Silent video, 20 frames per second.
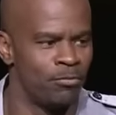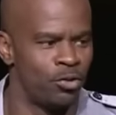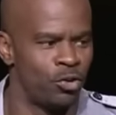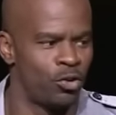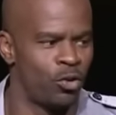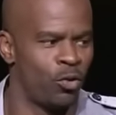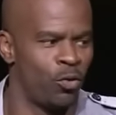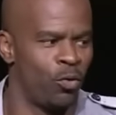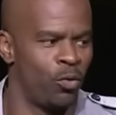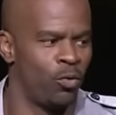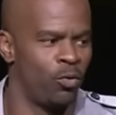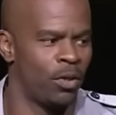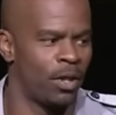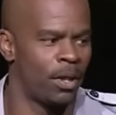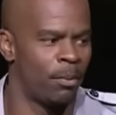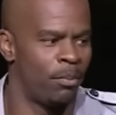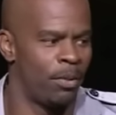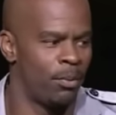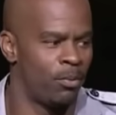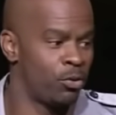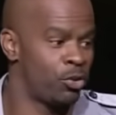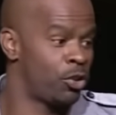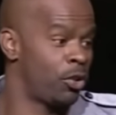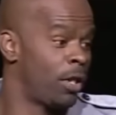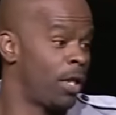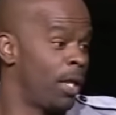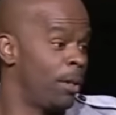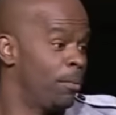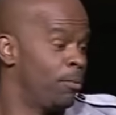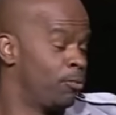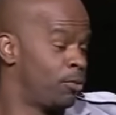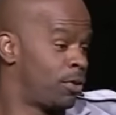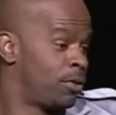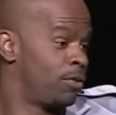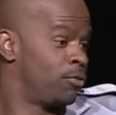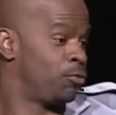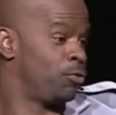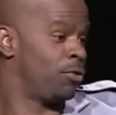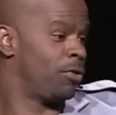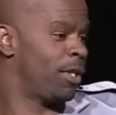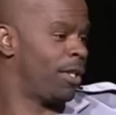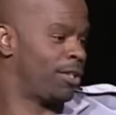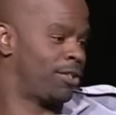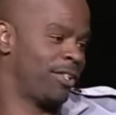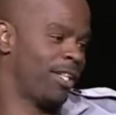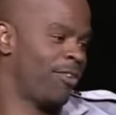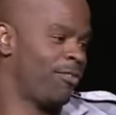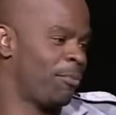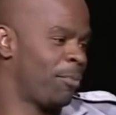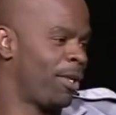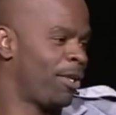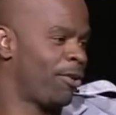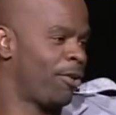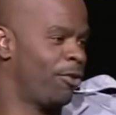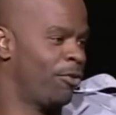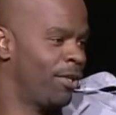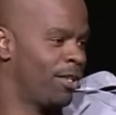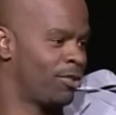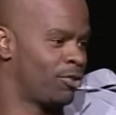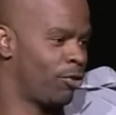It's cool looking people. What's your name? What's, we actually have a mic already.